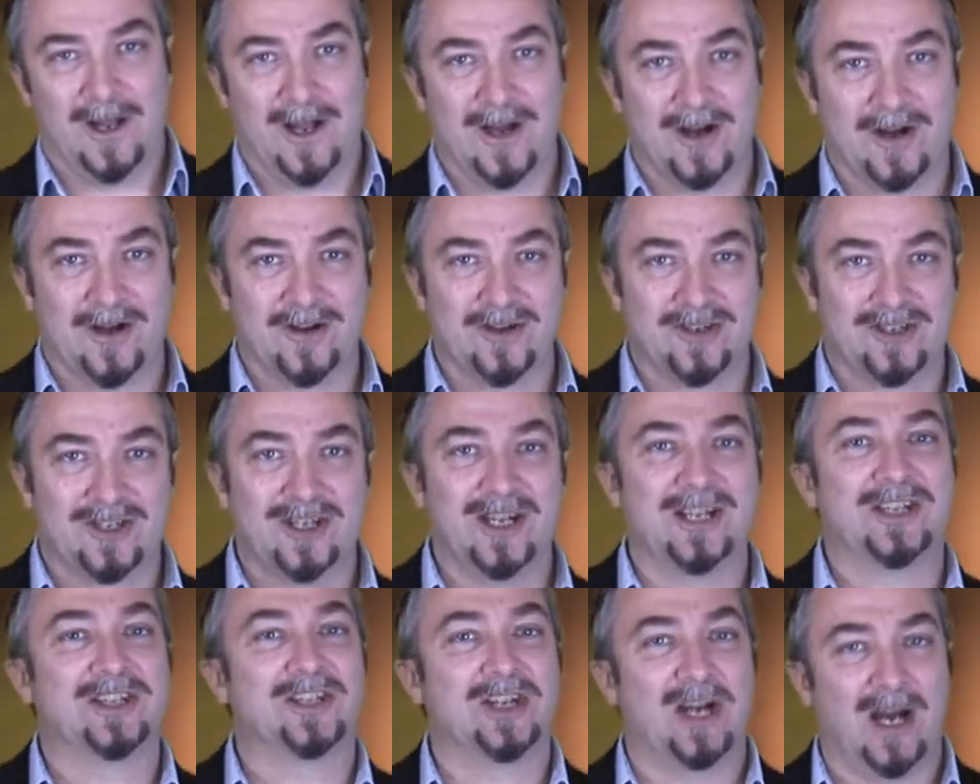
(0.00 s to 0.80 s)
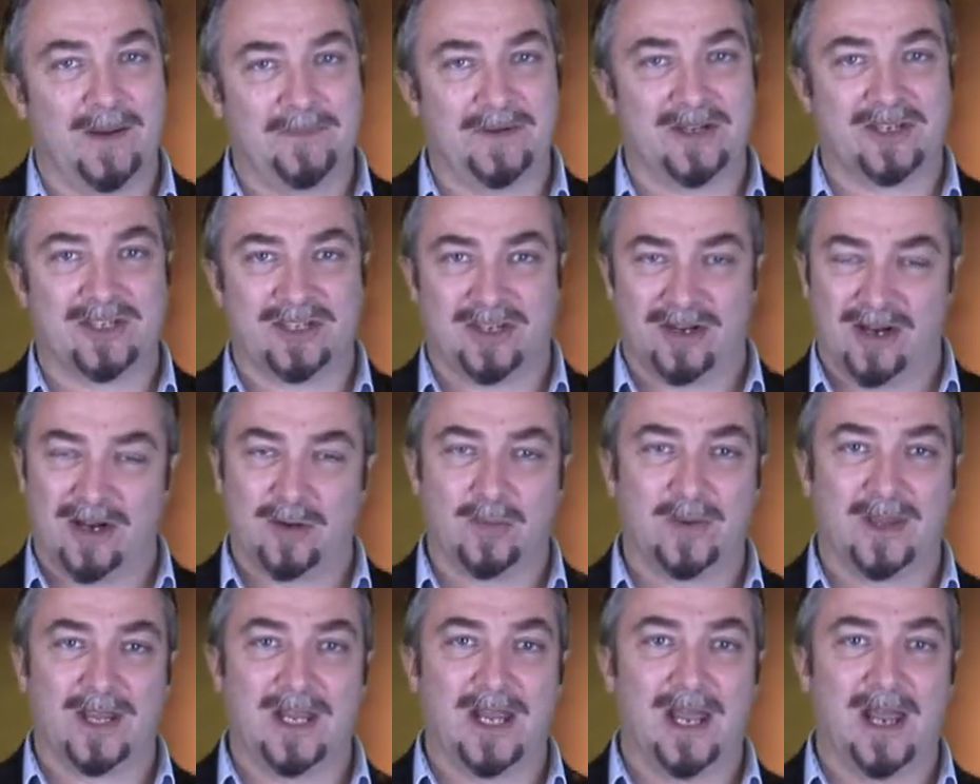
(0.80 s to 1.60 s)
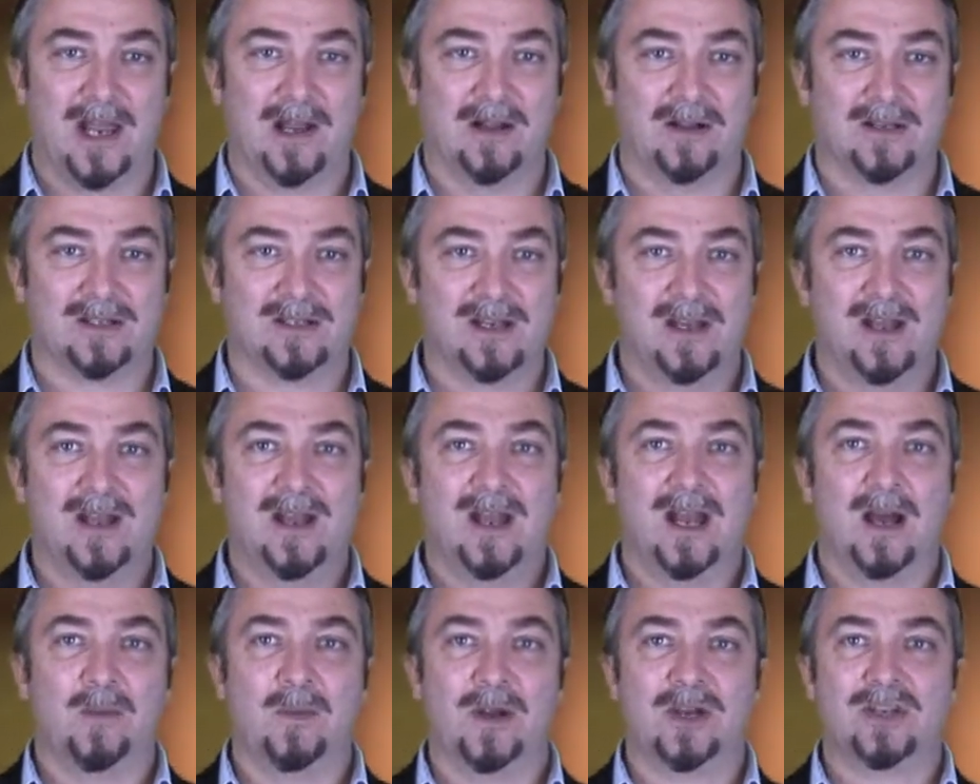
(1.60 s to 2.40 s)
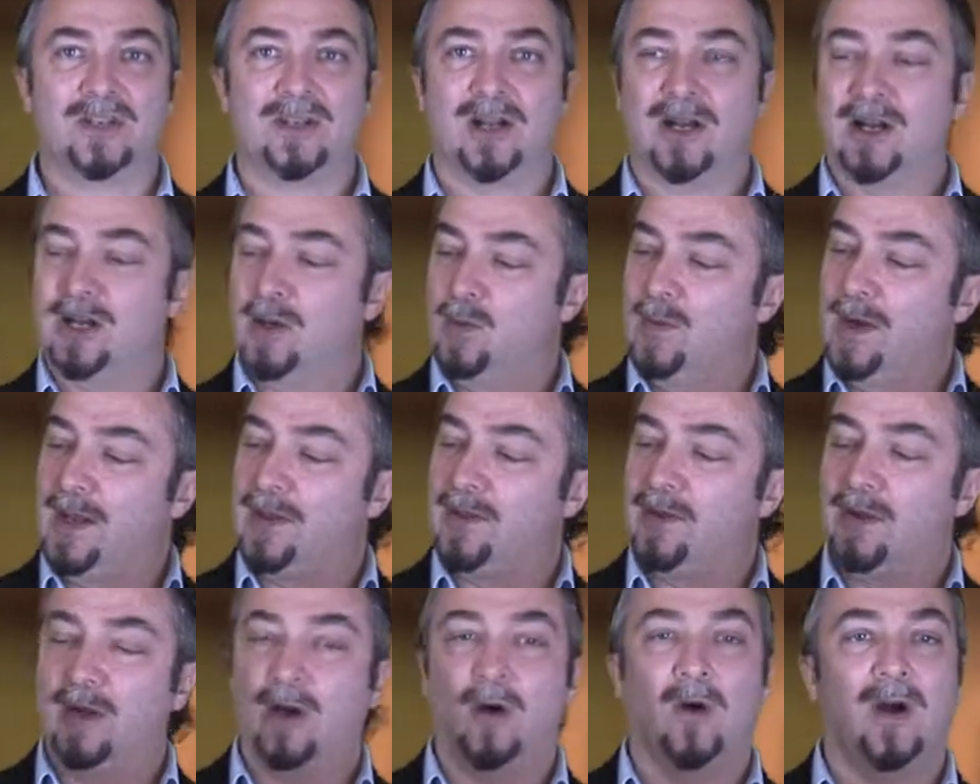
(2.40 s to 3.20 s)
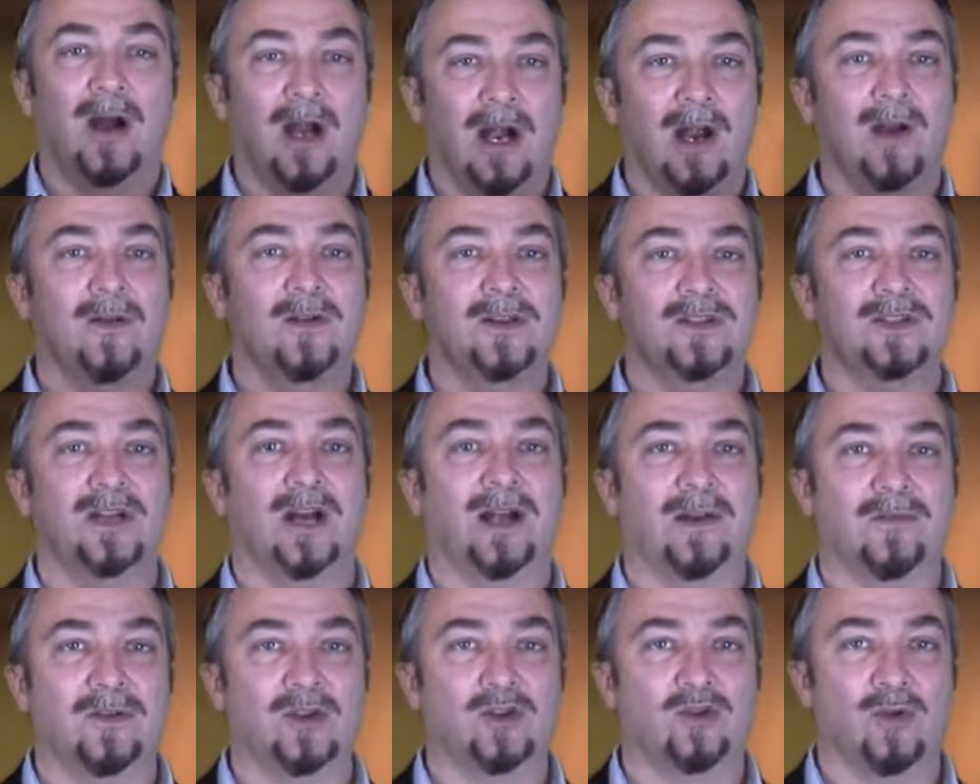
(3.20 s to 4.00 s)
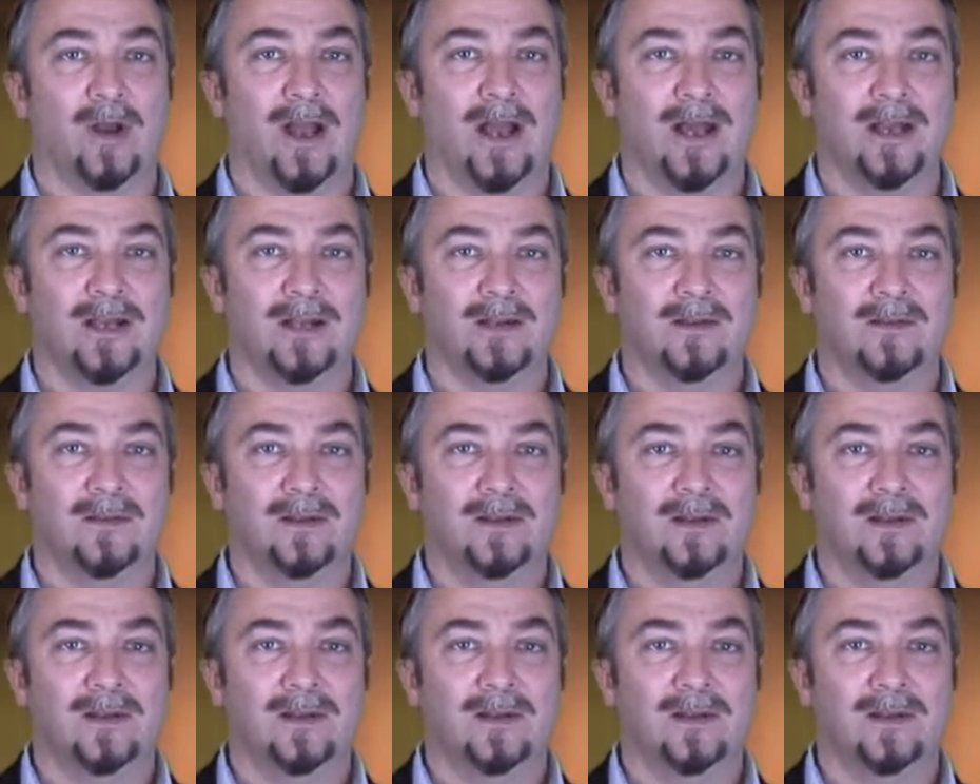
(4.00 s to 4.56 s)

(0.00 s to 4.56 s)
lagers, it's time to start with the ales, and we're starting with O'Hara's Irish Red.